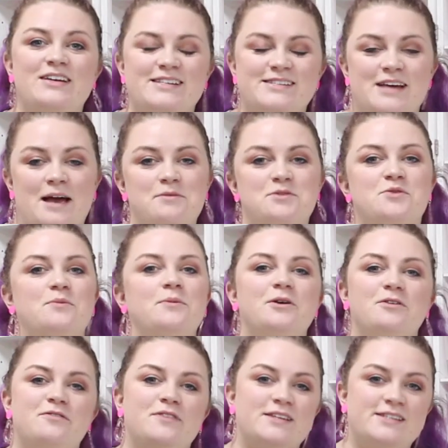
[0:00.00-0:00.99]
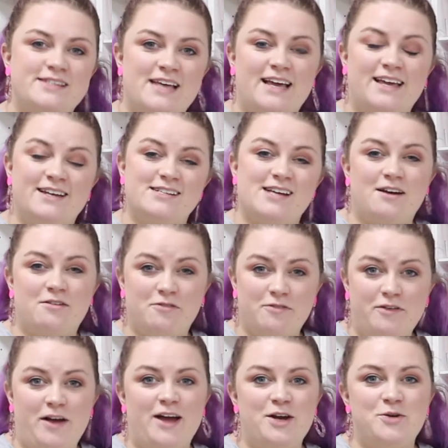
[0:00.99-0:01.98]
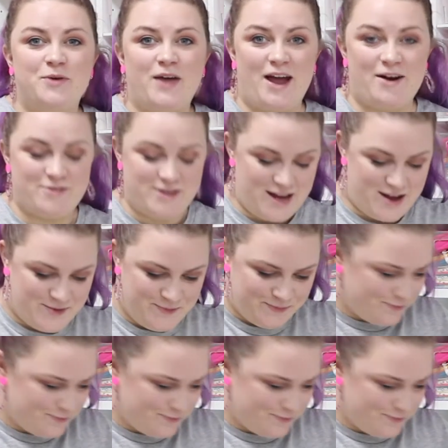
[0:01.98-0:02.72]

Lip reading: it's time to remove the second and final carrier.